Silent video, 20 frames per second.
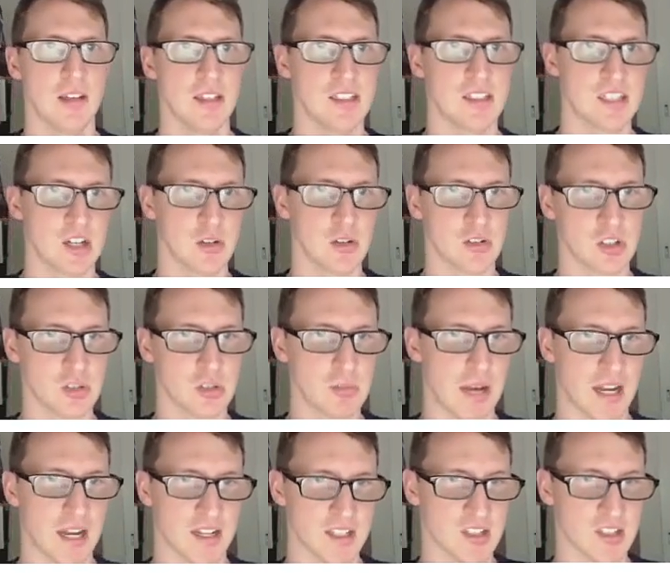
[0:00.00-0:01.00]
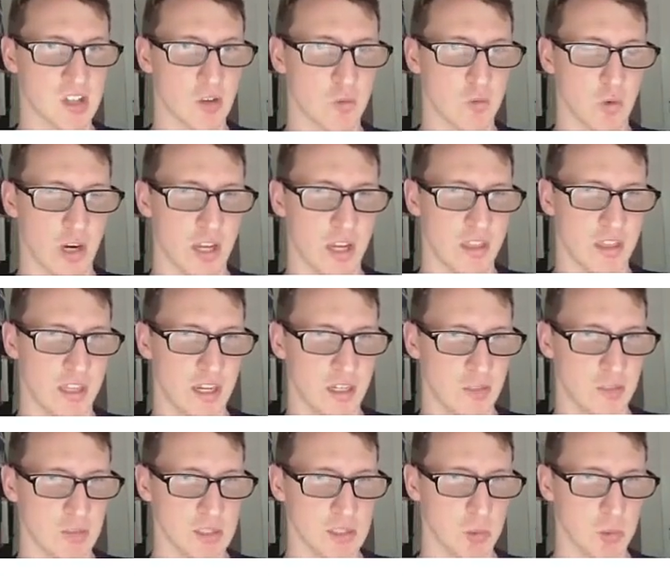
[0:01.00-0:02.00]
He tells you about his software at the
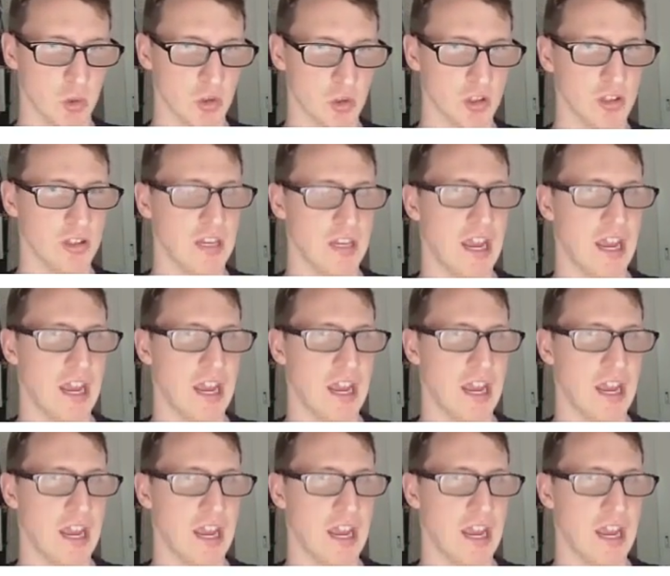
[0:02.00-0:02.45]
end of his book.